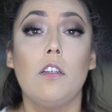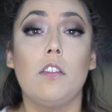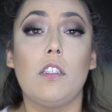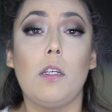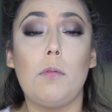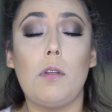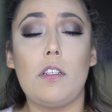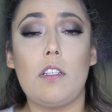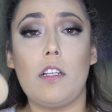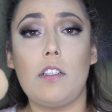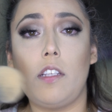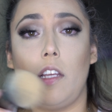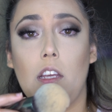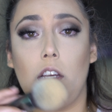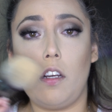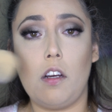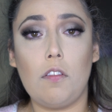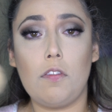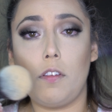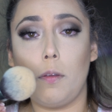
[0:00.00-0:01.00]
Sometimes I
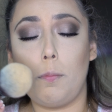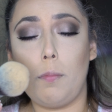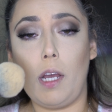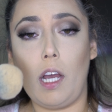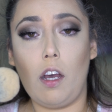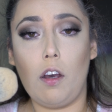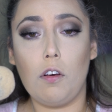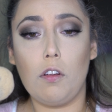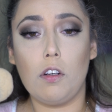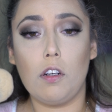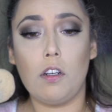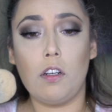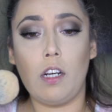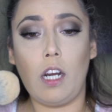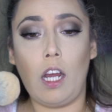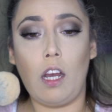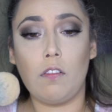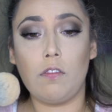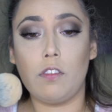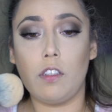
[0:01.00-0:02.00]
take off the powder
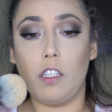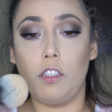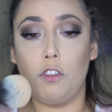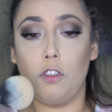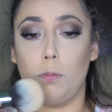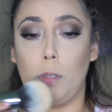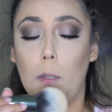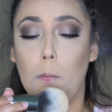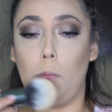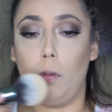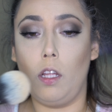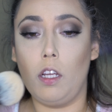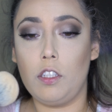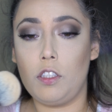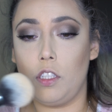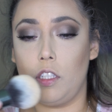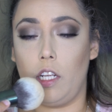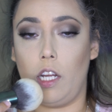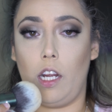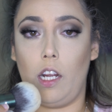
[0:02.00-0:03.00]
after I do my
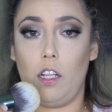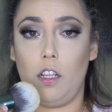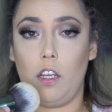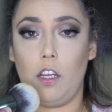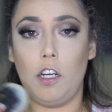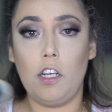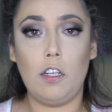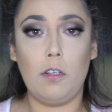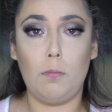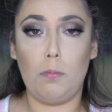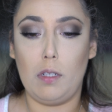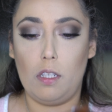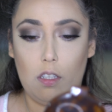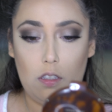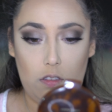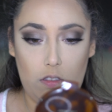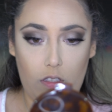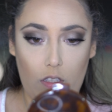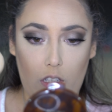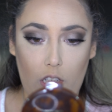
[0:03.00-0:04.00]
blush and highlighter,
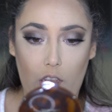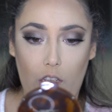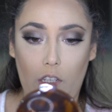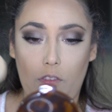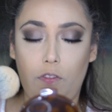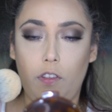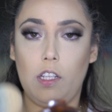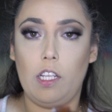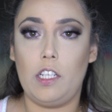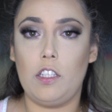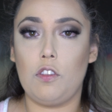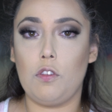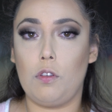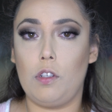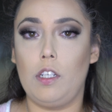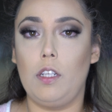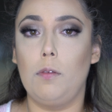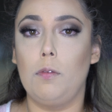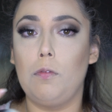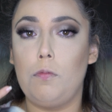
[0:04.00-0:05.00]
but today I feel like it's
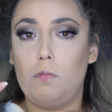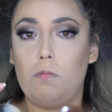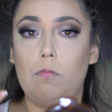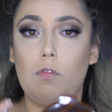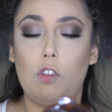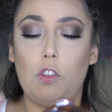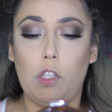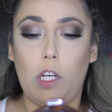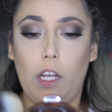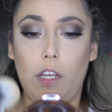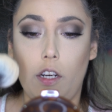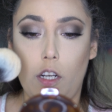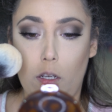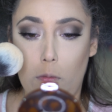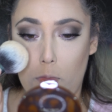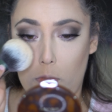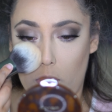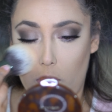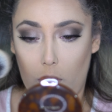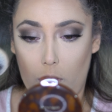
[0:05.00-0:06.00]
already dried
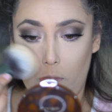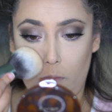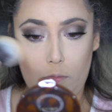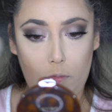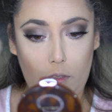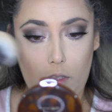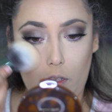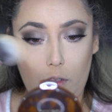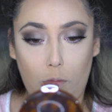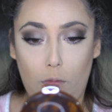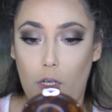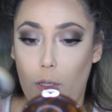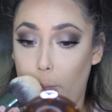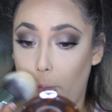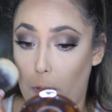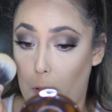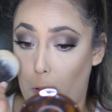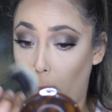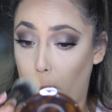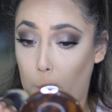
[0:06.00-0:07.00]
up, so I'm just gonna wipe
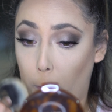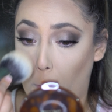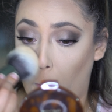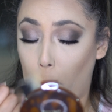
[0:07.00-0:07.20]
it off.